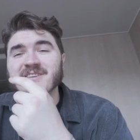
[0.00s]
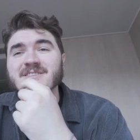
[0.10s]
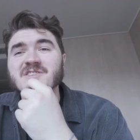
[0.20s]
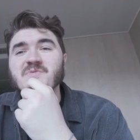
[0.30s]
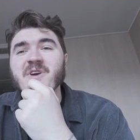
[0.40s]

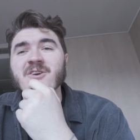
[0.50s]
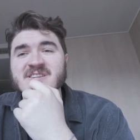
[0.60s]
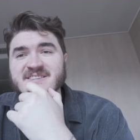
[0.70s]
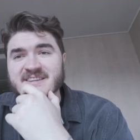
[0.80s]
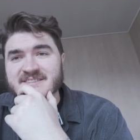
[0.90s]

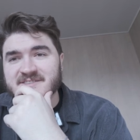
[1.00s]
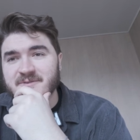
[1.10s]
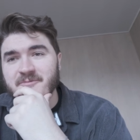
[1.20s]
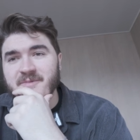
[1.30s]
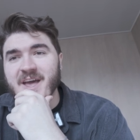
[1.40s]

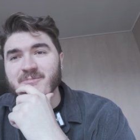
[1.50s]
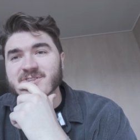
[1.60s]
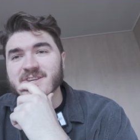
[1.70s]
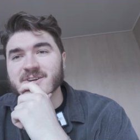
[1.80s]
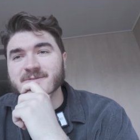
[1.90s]
conspiracies
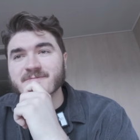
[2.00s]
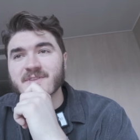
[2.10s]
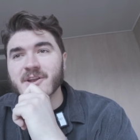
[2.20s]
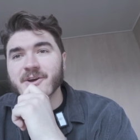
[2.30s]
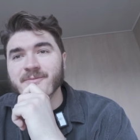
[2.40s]
episode.
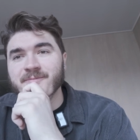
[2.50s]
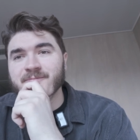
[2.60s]
Yeah, you know?